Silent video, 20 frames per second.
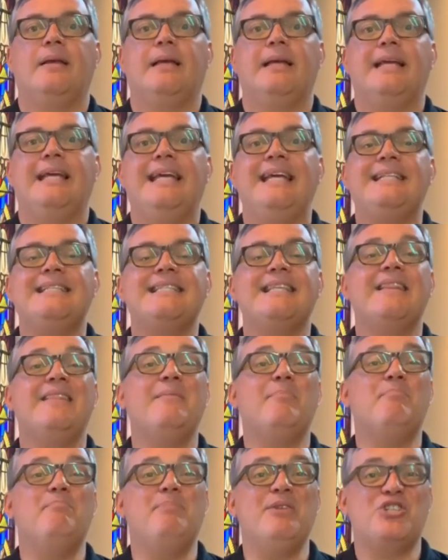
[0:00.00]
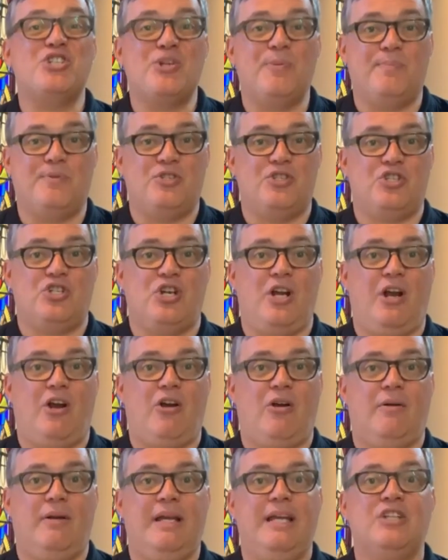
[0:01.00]
It's the bishop's
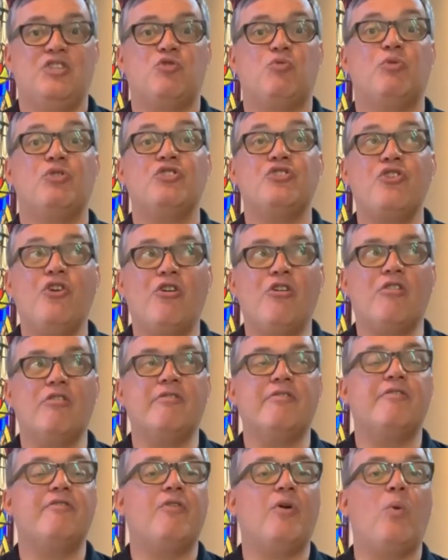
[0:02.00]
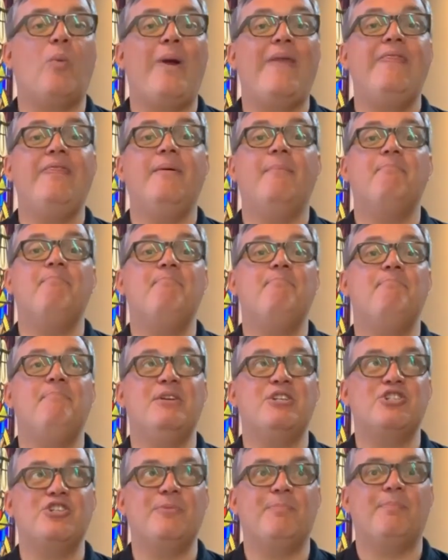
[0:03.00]
chair. It's reserved for when the
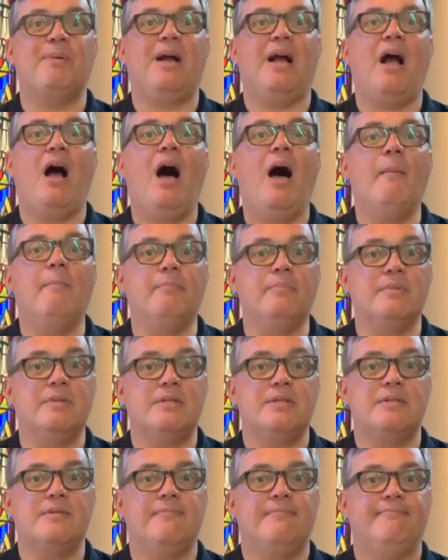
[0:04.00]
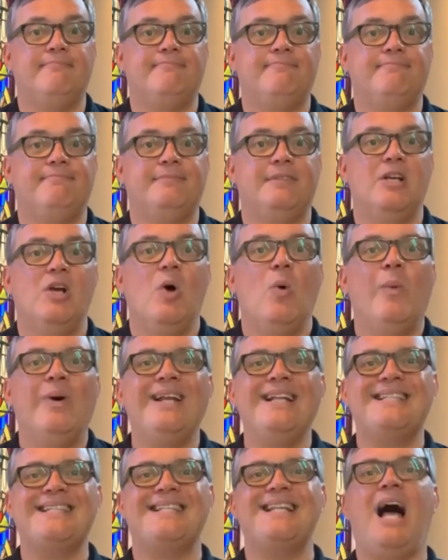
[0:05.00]
bishop comes. When
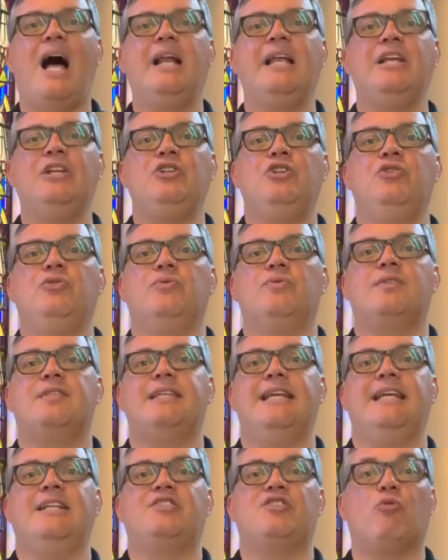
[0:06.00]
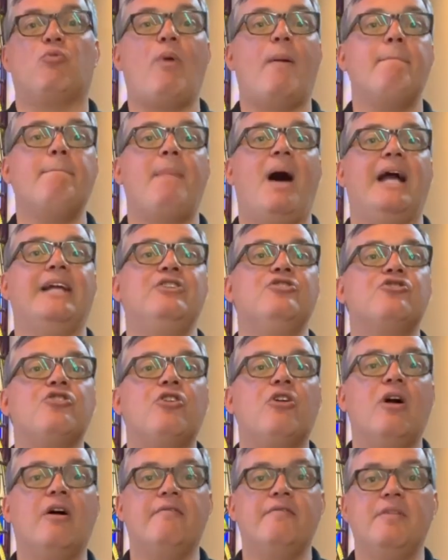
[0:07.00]
it's not in use, it's a
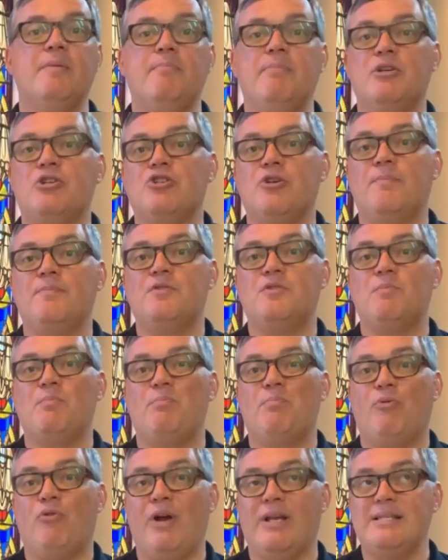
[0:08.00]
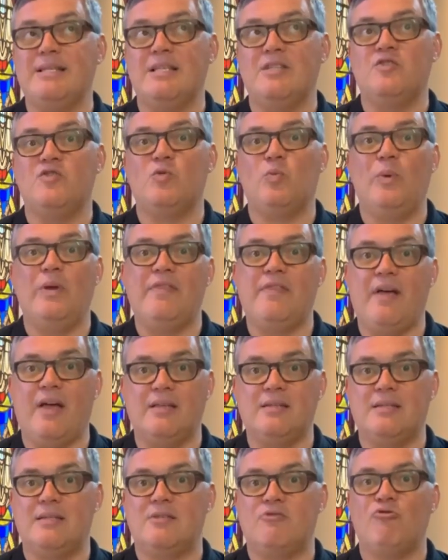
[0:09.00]
reminder of the bishop's presence with
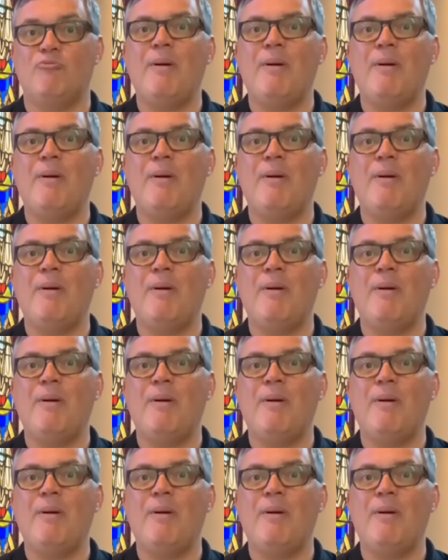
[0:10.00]
us.